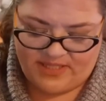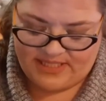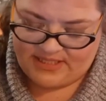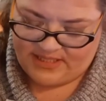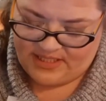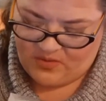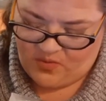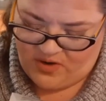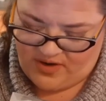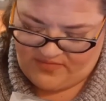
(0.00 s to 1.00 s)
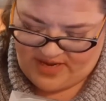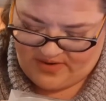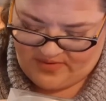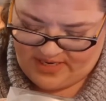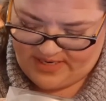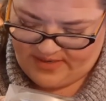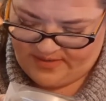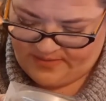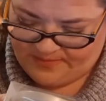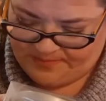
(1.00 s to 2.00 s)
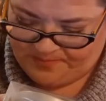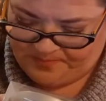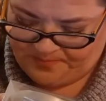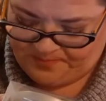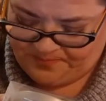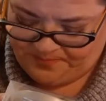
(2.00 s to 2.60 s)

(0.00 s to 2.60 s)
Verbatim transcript: really seen it worded that way. Hmm.